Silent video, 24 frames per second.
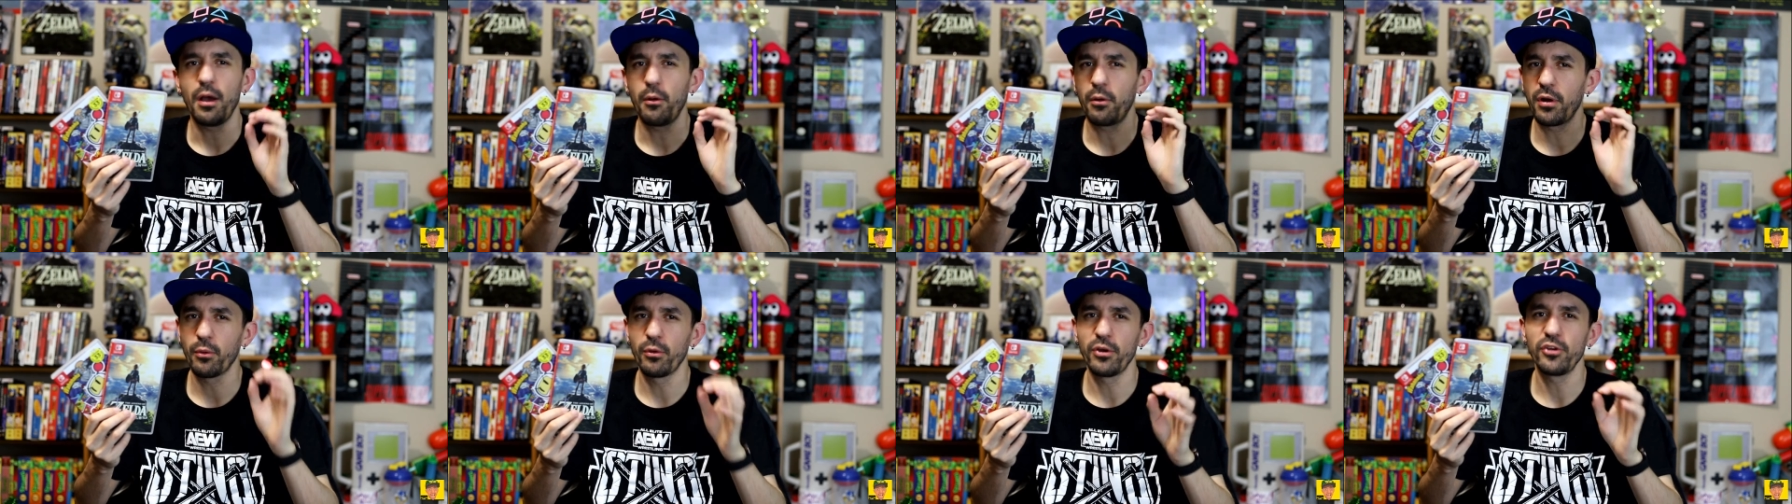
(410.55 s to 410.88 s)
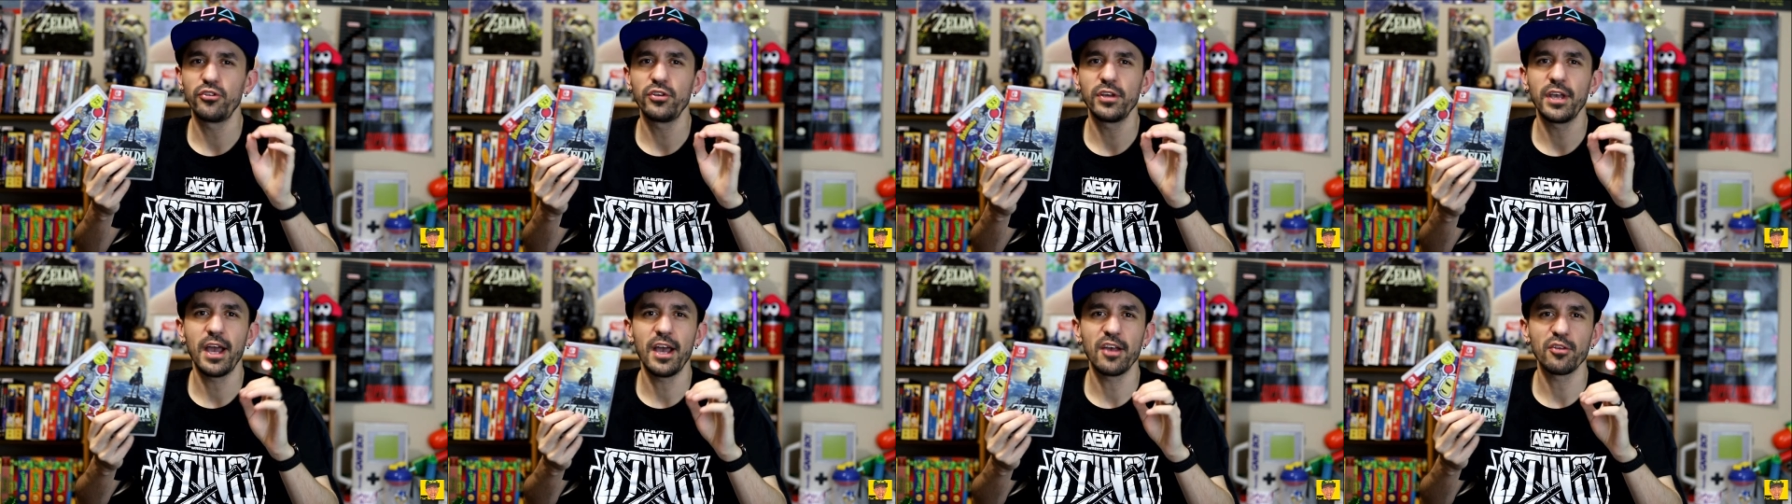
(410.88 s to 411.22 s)
I want to
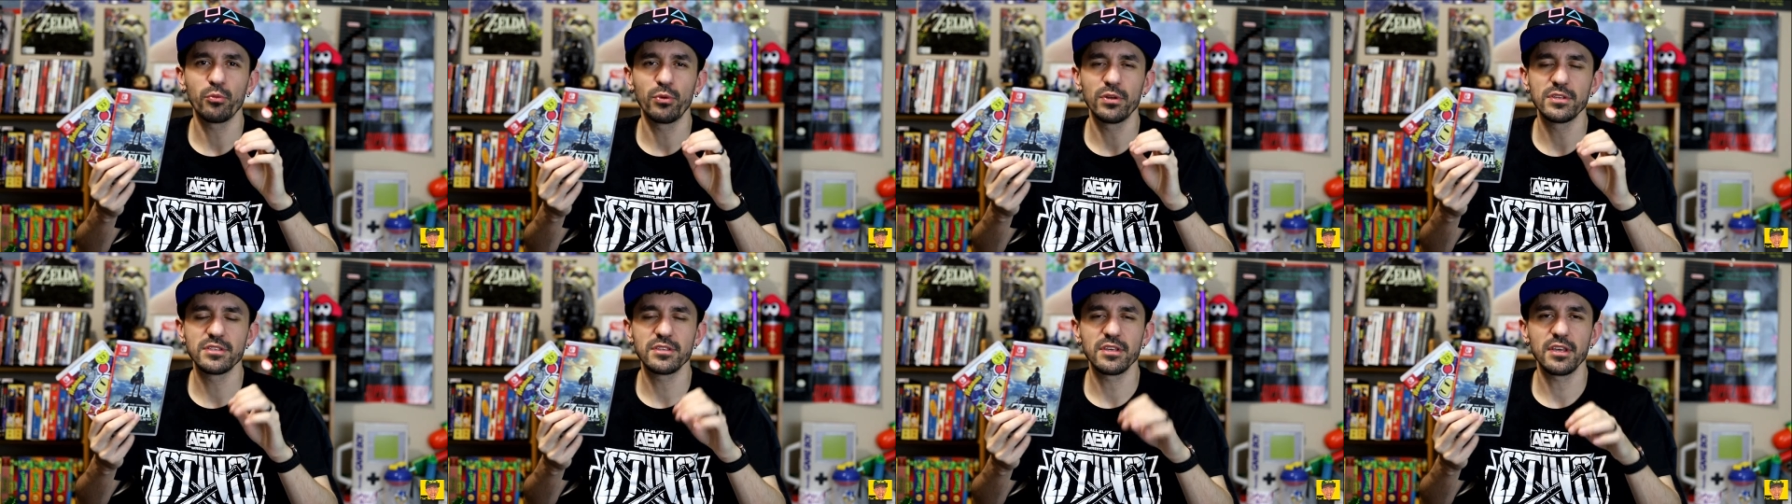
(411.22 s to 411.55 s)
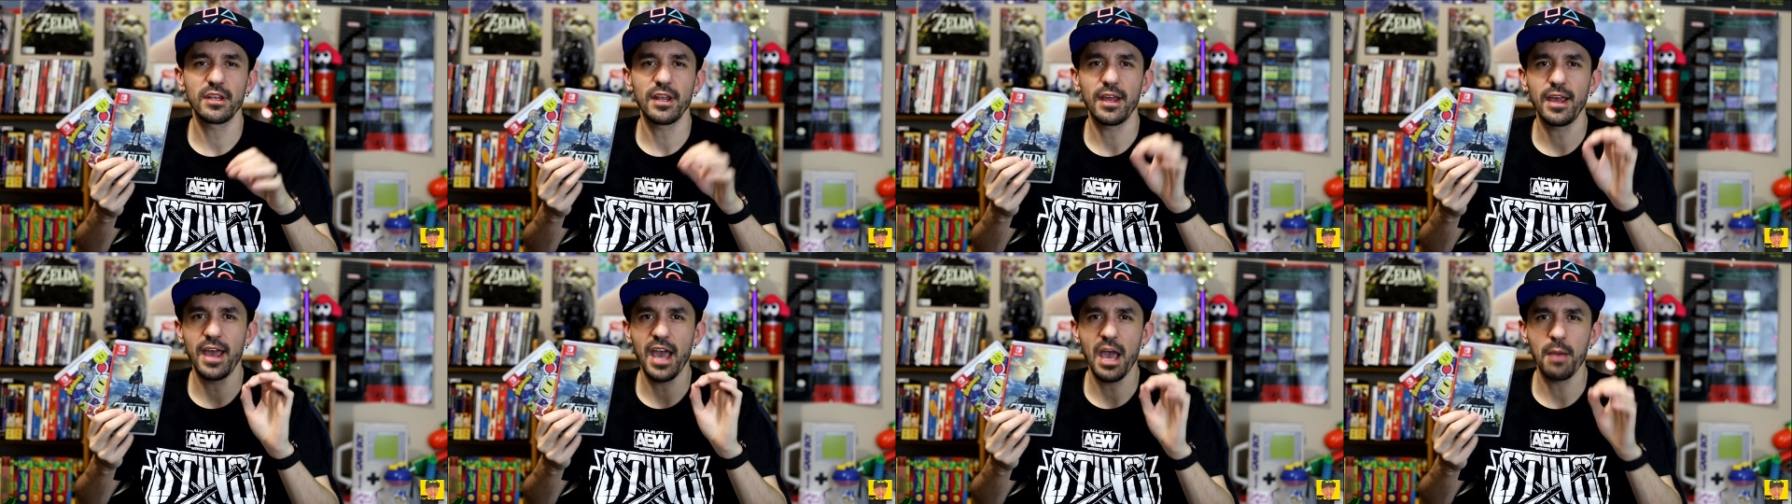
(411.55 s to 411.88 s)
wish you guys once
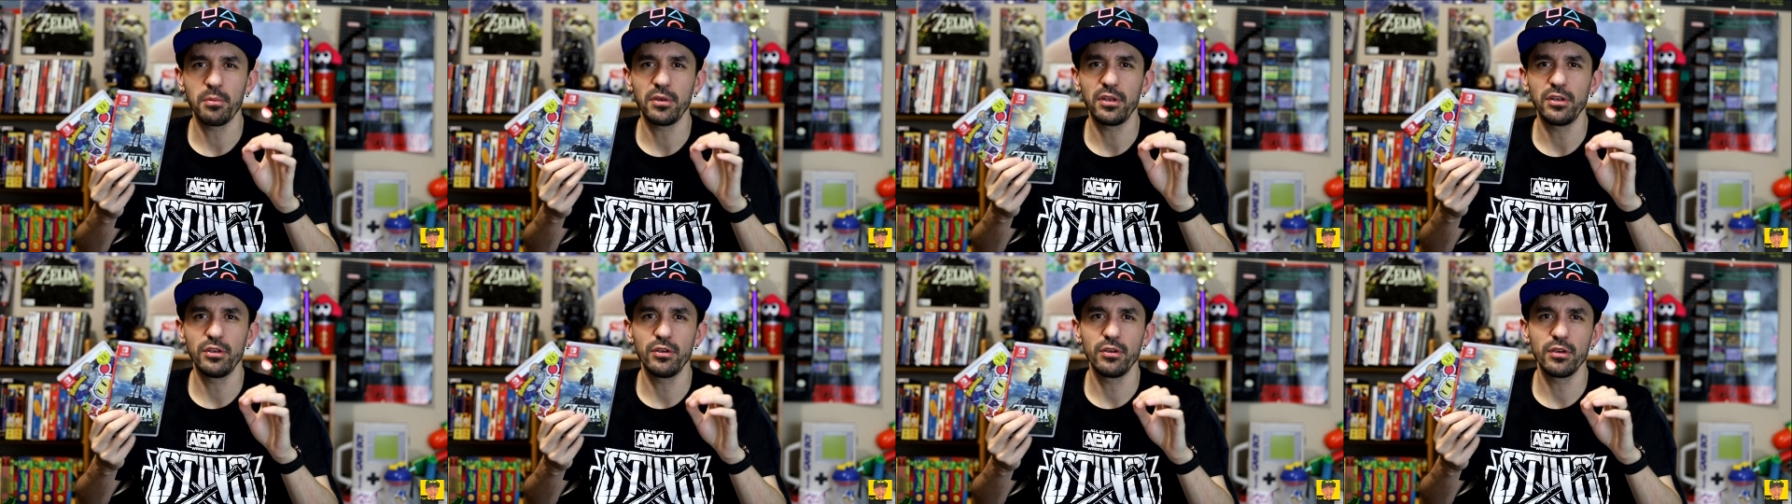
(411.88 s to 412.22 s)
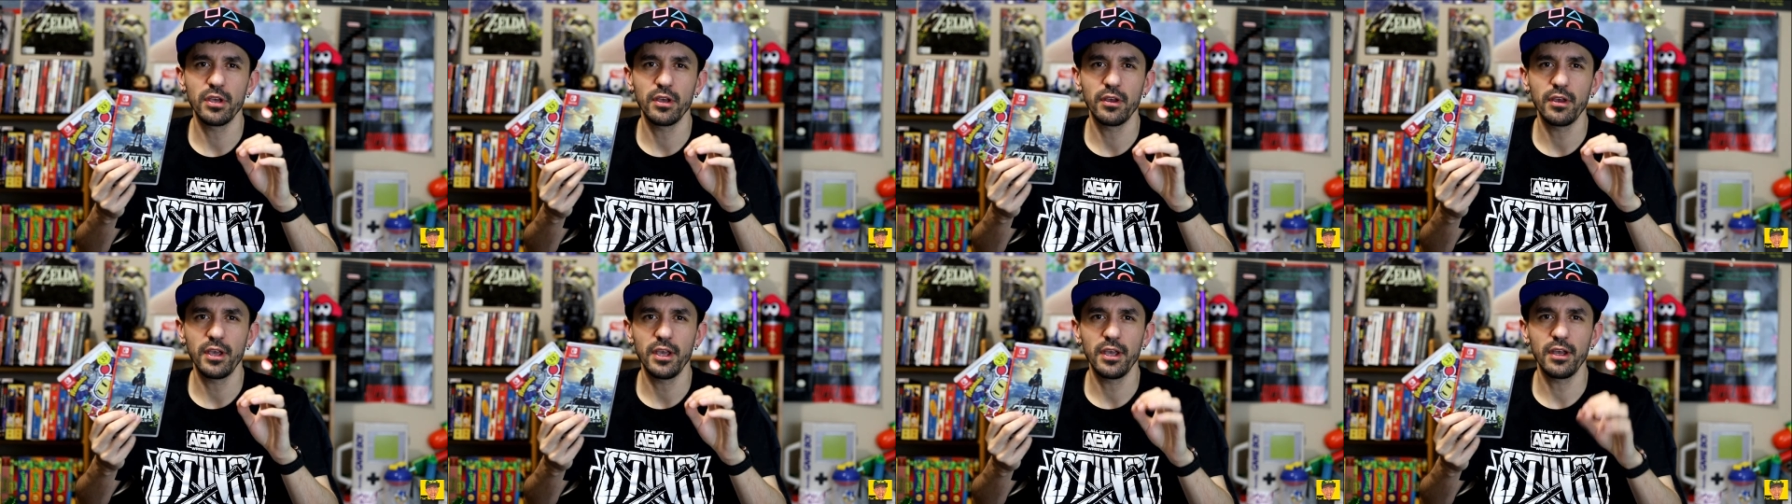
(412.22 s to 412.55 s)
again a happy
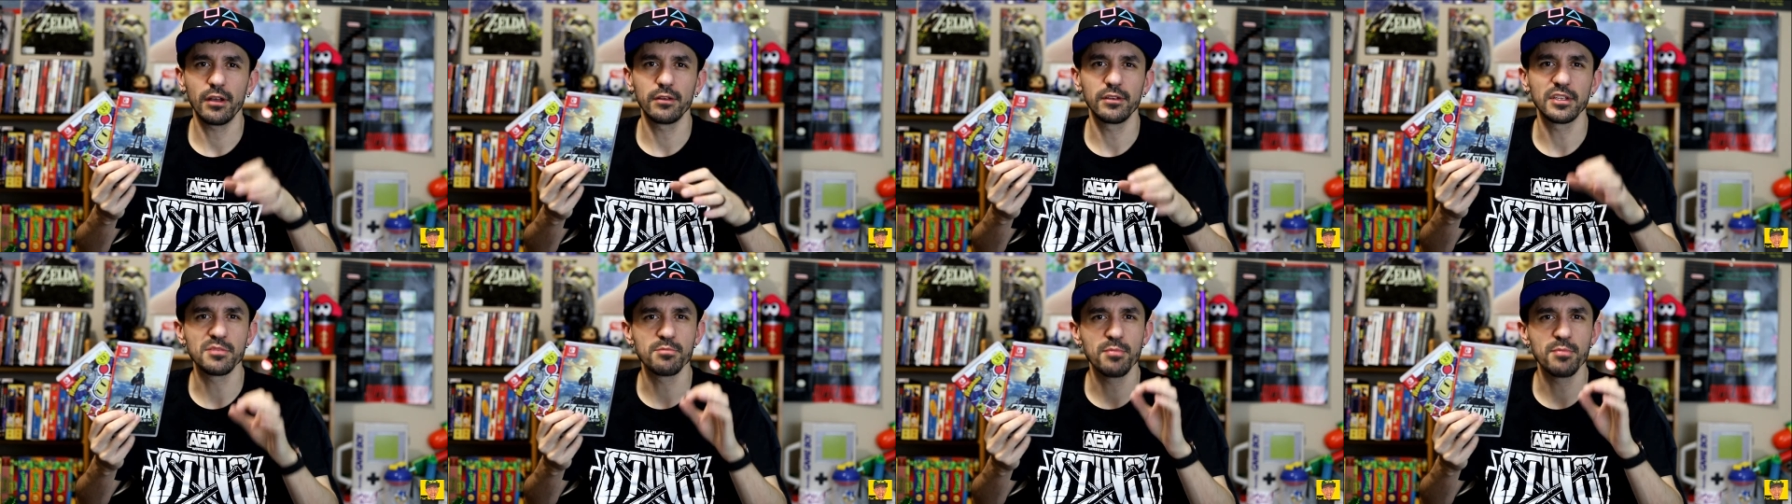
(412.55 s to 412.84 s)
new year here.